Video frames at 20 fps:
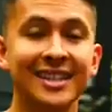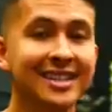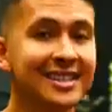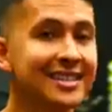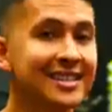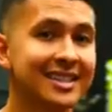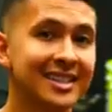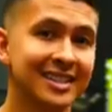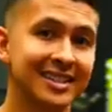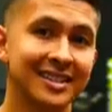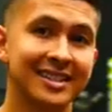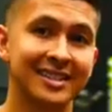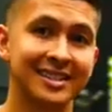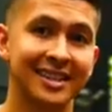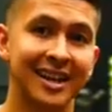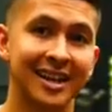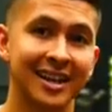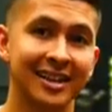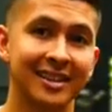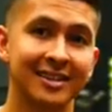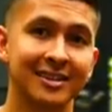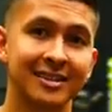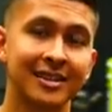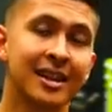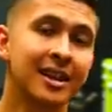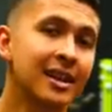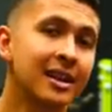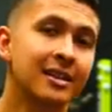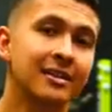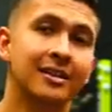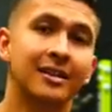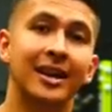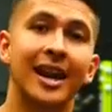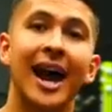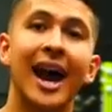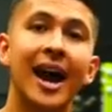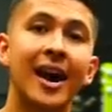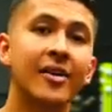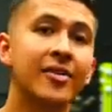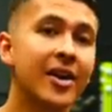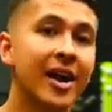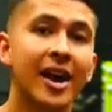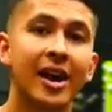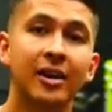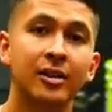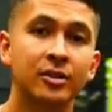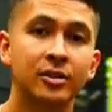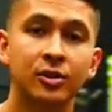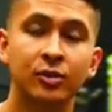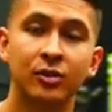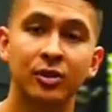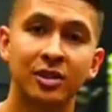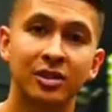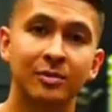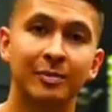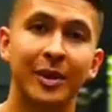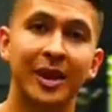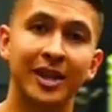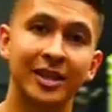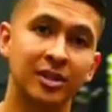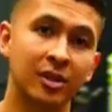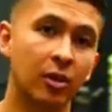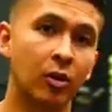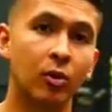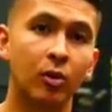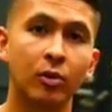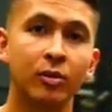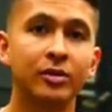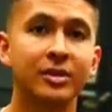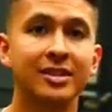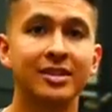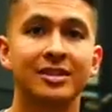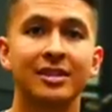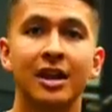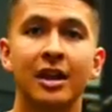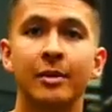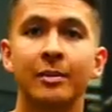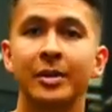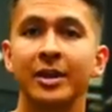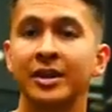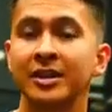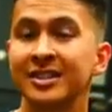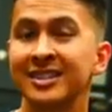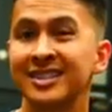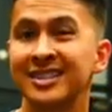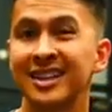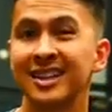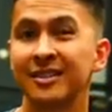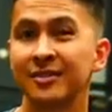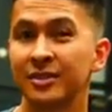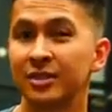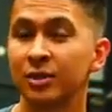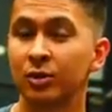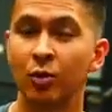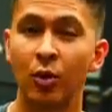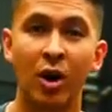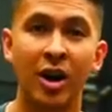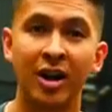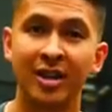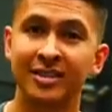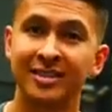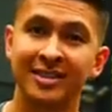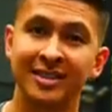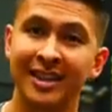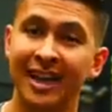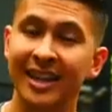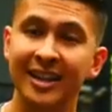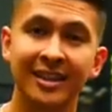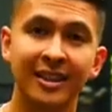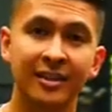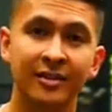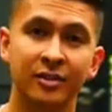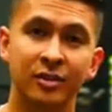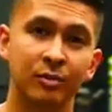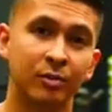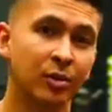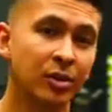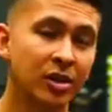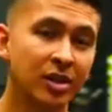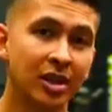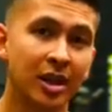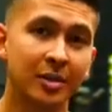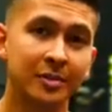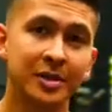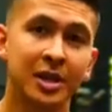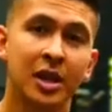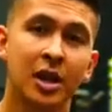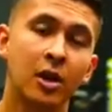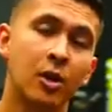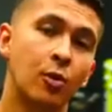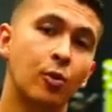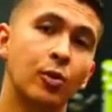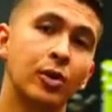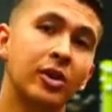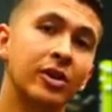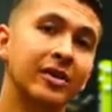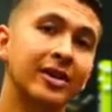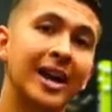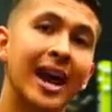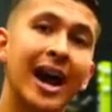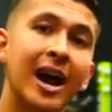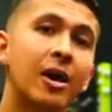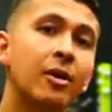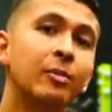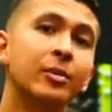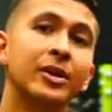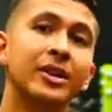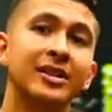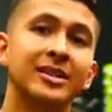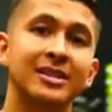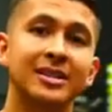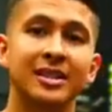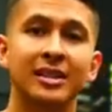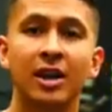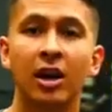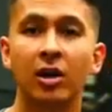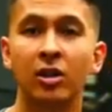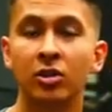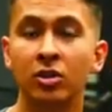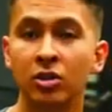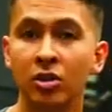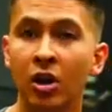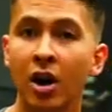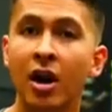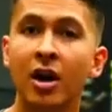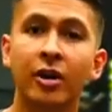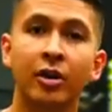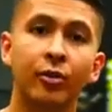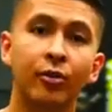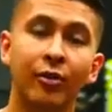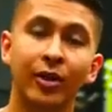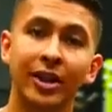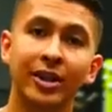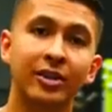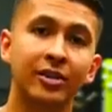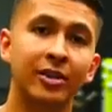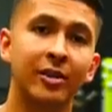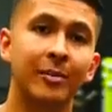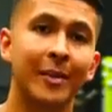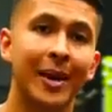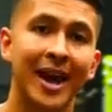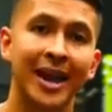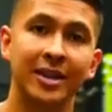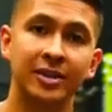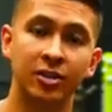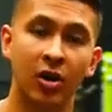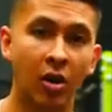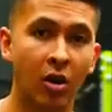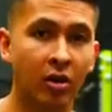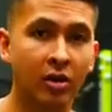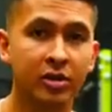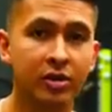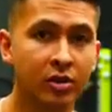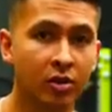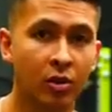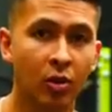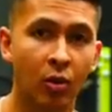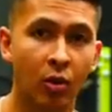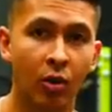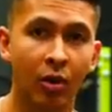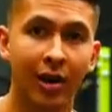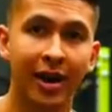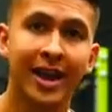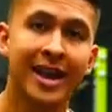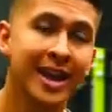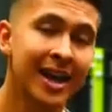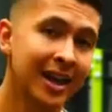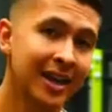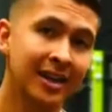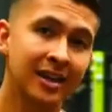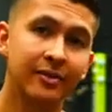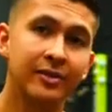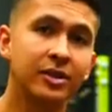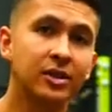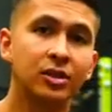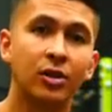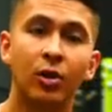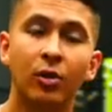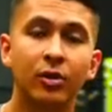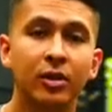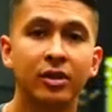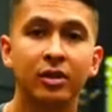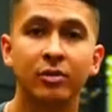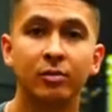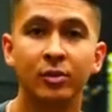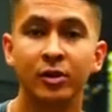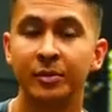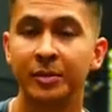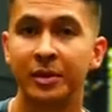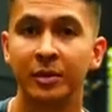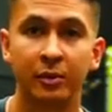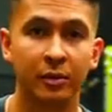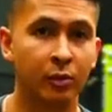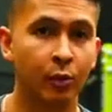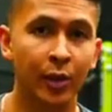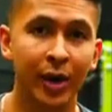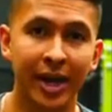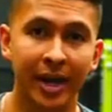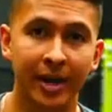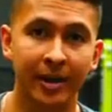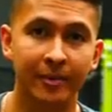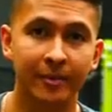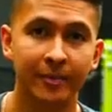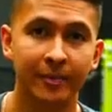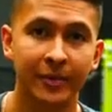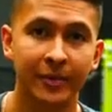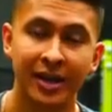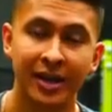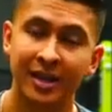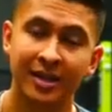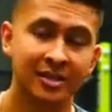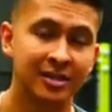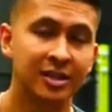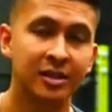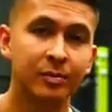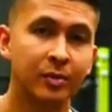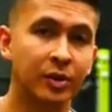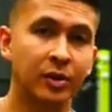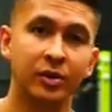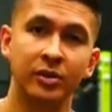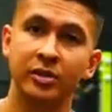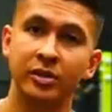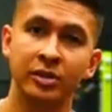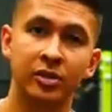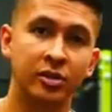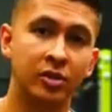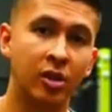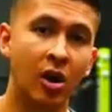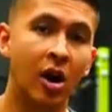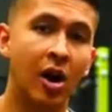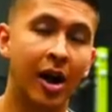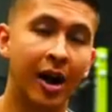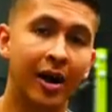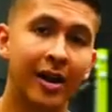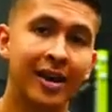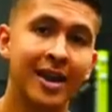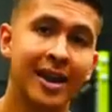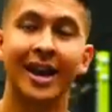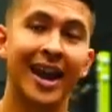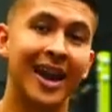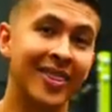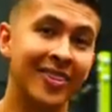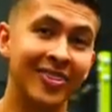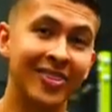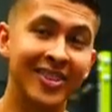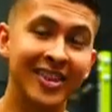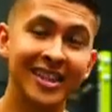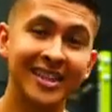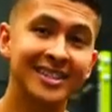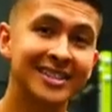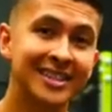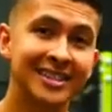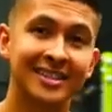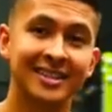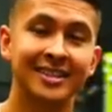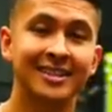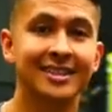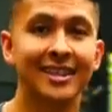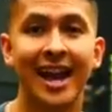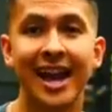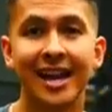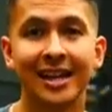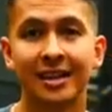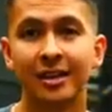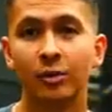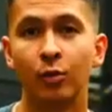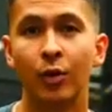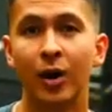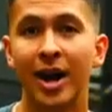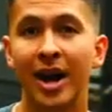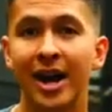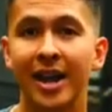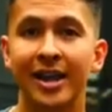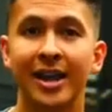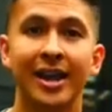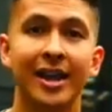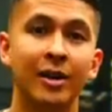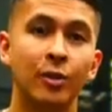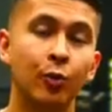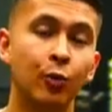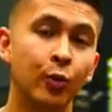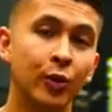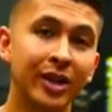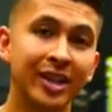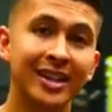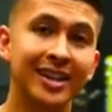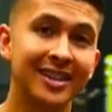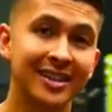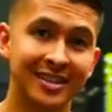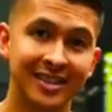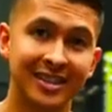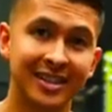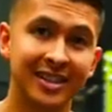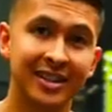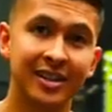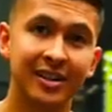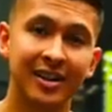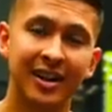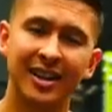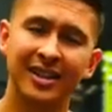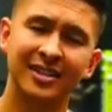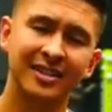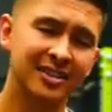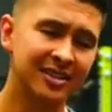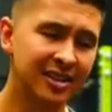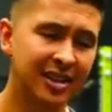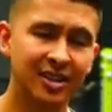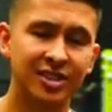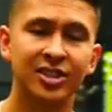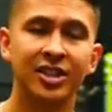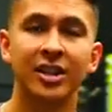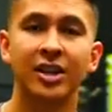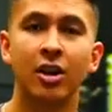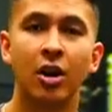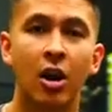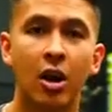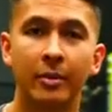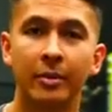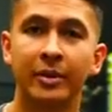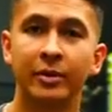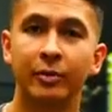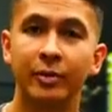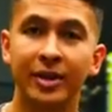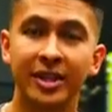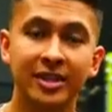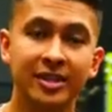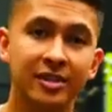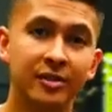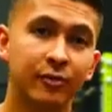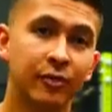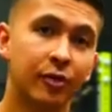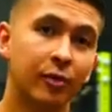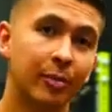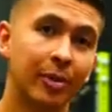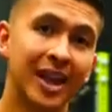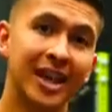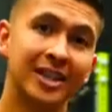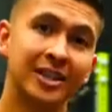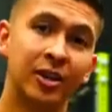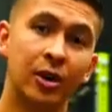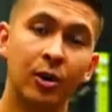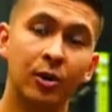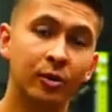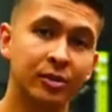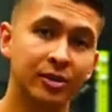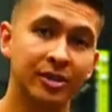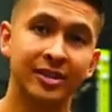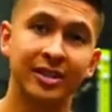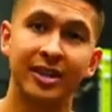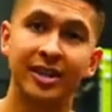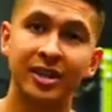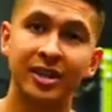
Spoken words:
least 60 seconds, then how the hell do you expect to hold this up in a set of squats, deadlifts, or pull-ups where you're now placing a lot greater demands on your core and even loading the movement with weight? It's simple, you're not. And this is exactly why a weakness here is such a common reason for plateaus and